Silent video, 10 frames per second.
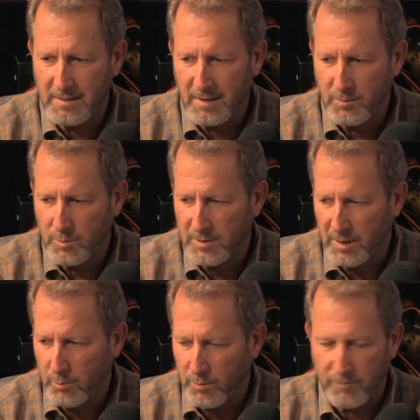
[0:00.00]
that
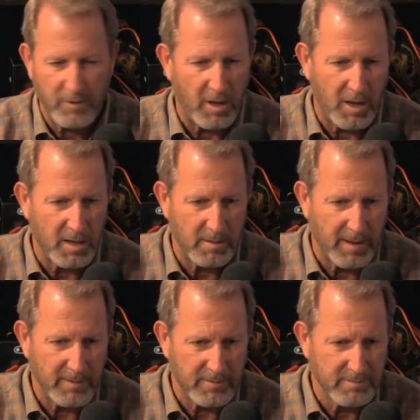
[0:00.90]
were flawed
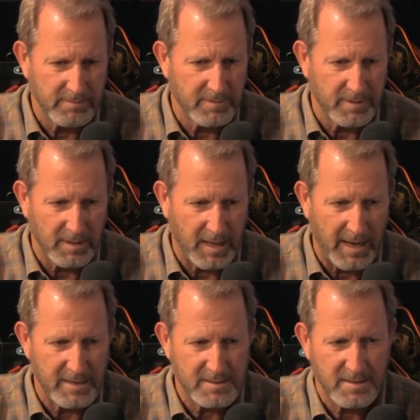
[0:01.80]
about the
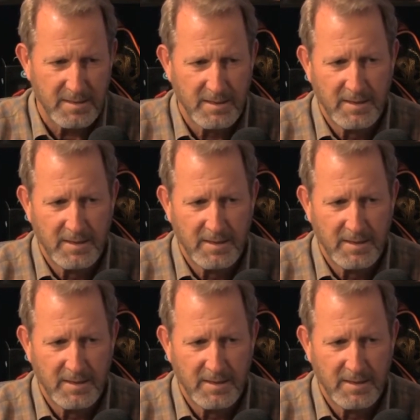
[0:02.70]
last